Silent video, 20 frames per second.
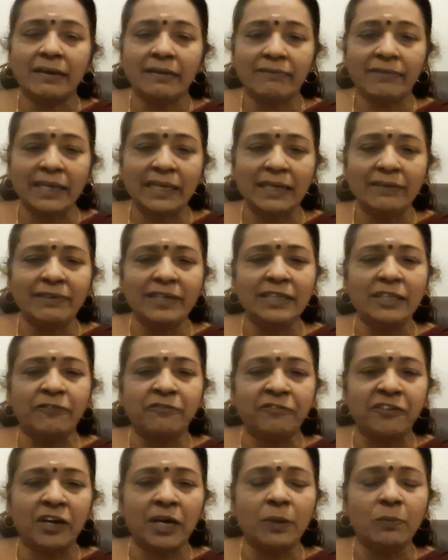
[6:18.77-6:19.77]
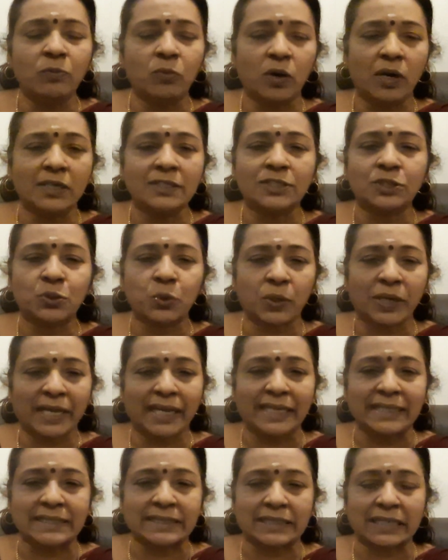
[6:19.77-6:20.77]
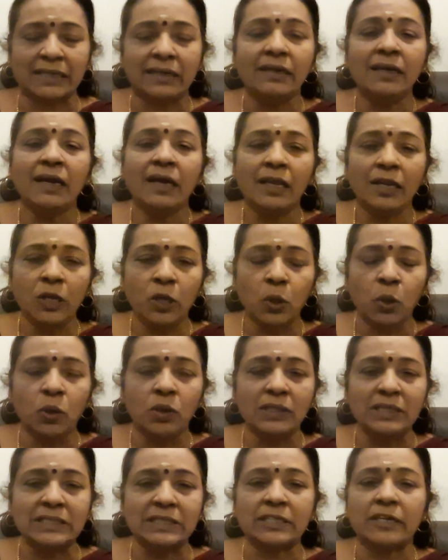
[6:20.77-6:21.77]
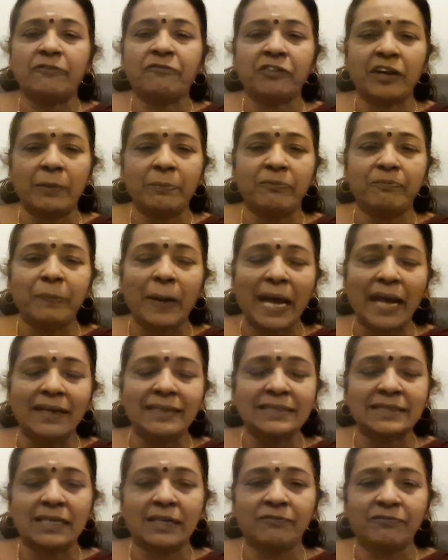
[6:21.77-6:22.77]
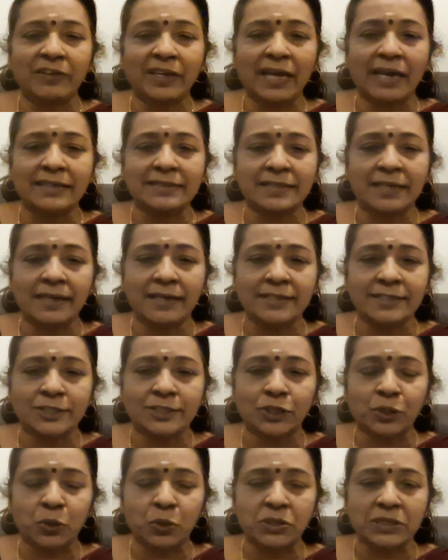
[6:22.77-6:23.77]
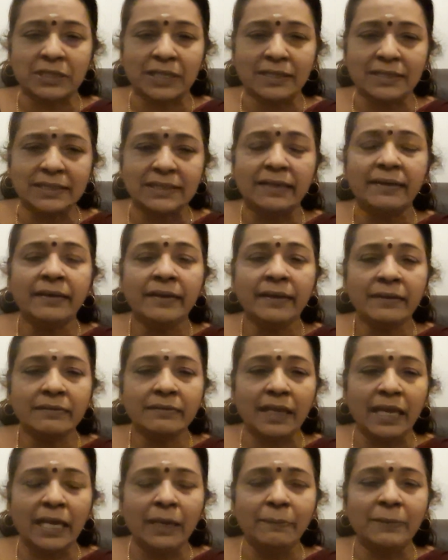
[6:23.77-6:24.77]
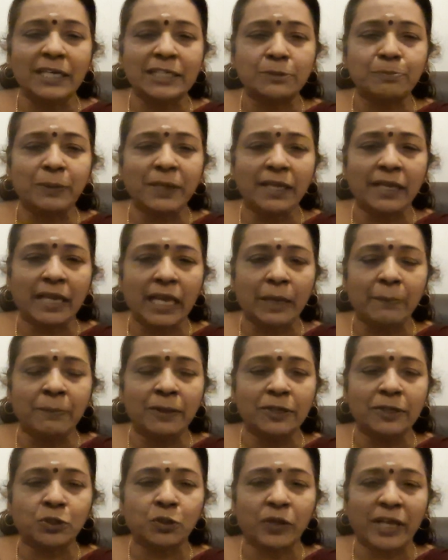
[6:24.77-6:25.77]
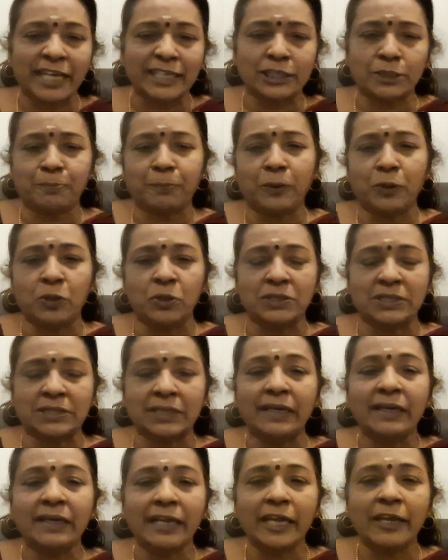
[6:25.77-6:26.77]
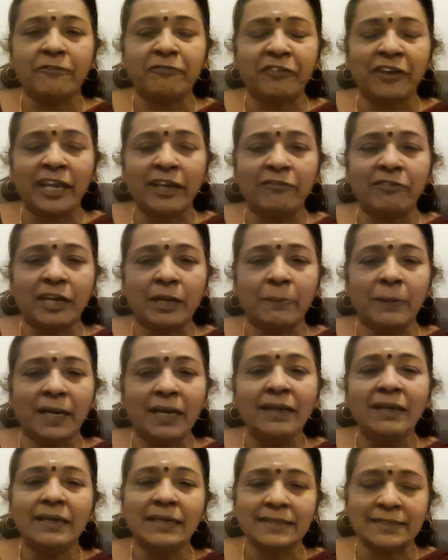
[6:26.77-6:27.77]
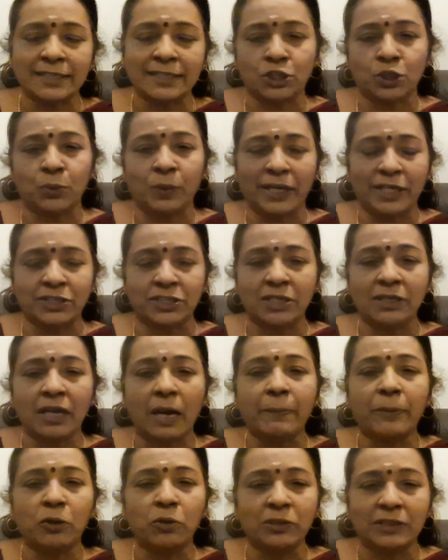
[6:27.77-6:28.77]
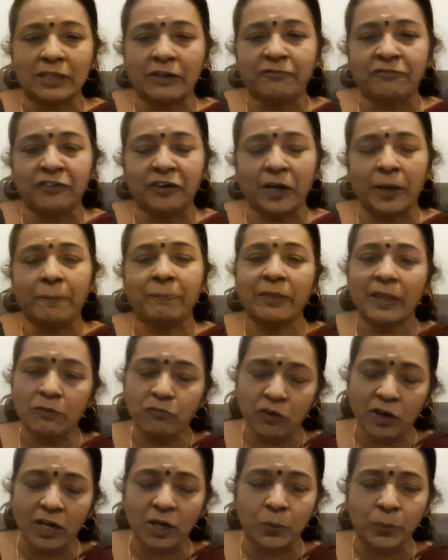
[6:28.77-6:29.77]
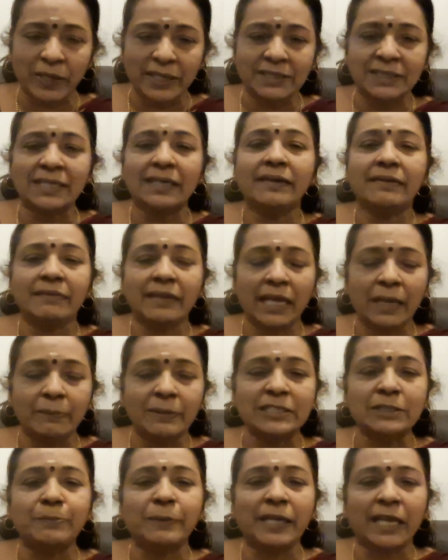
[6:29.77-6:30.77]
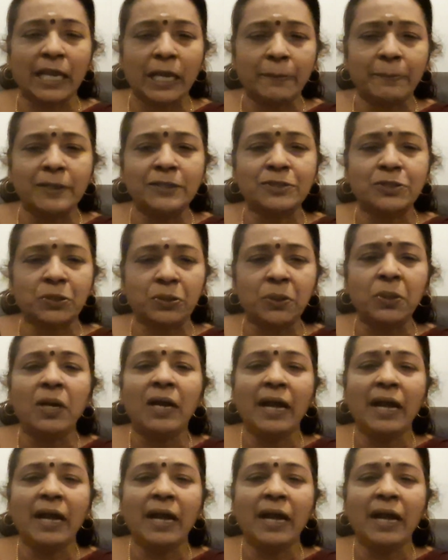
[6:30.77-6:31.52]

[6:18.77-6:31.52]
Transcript: Whenever the firm wants to raise loans from banks and financial institutions, they must be able to expose a favorable situation about the firm, for which they must be able to